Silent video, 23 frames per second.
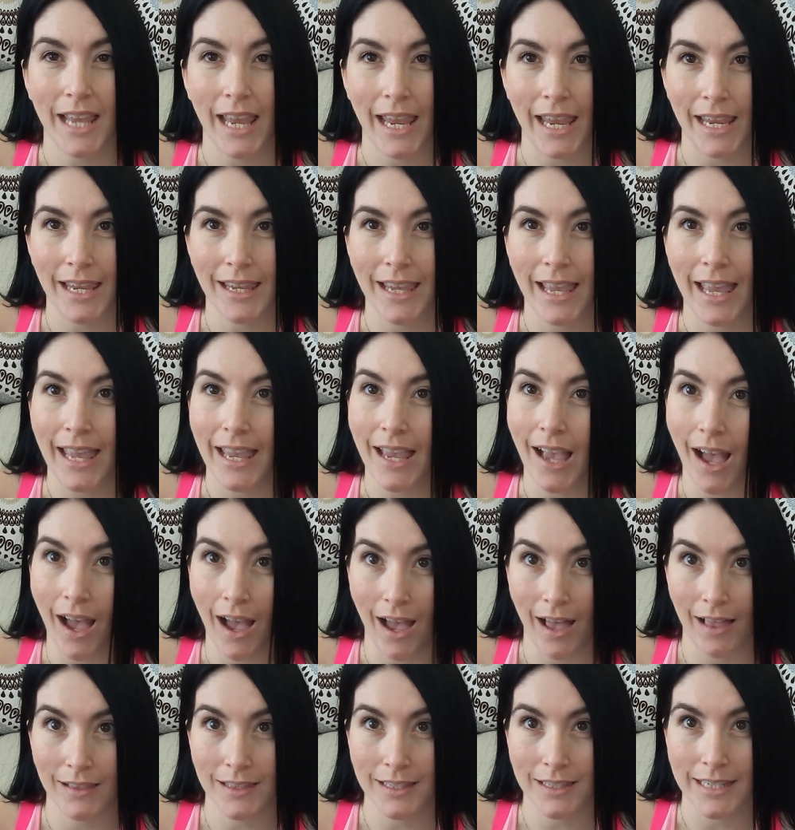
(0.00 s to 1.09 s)
take a
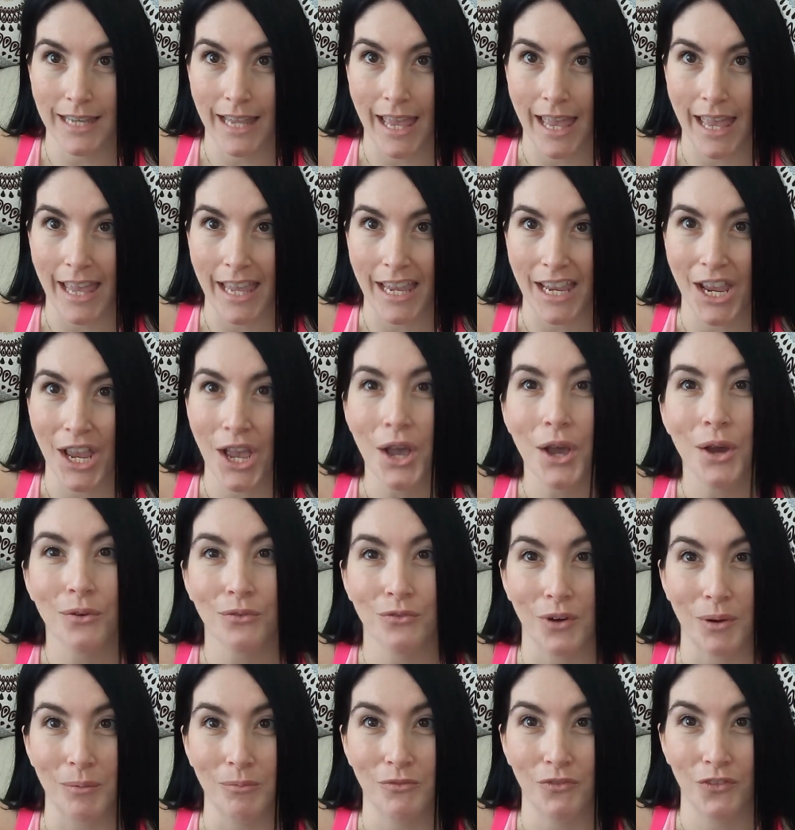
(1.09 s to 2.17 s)
holiday
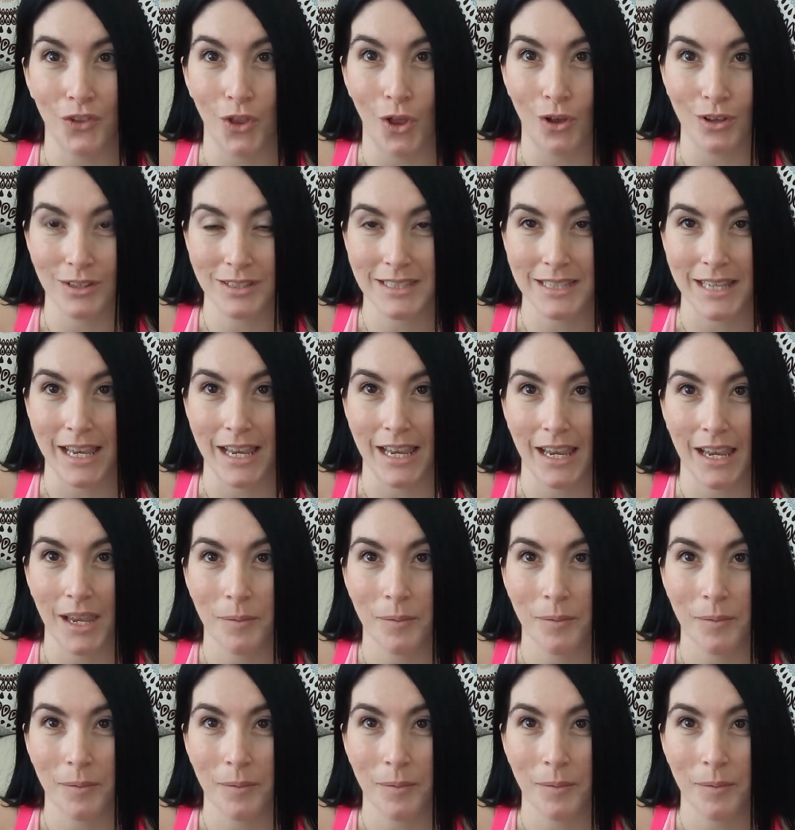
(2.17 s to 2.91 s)
from flossing.